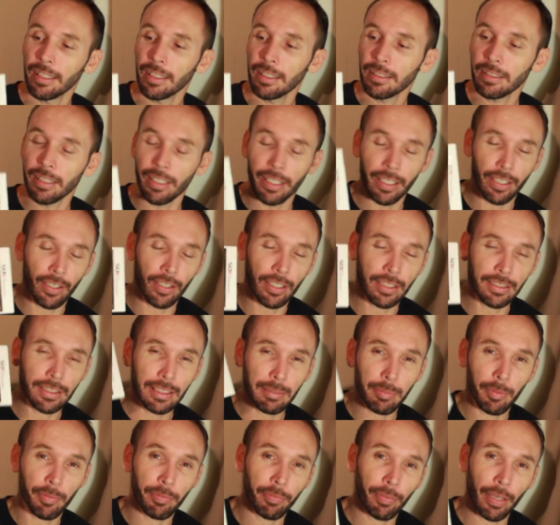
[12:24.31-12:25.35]
So you guys,
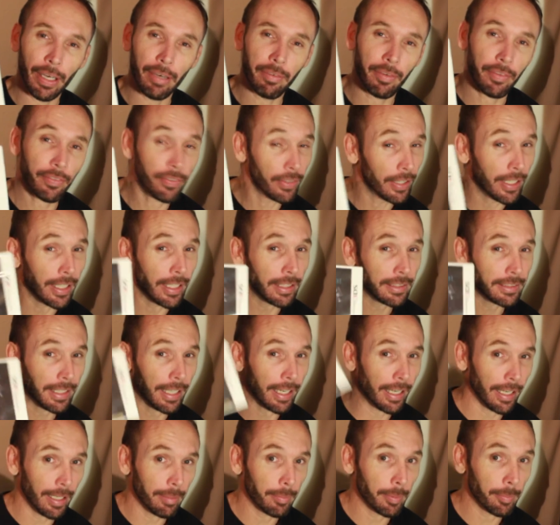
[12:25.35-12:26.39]
that's my favourite 3DS
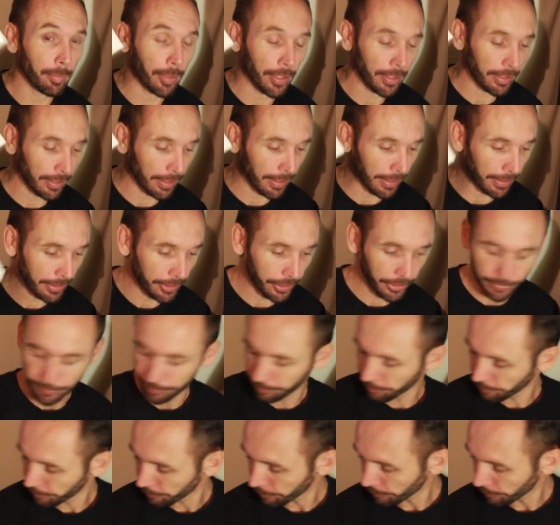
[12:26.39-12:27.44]
game in my collection.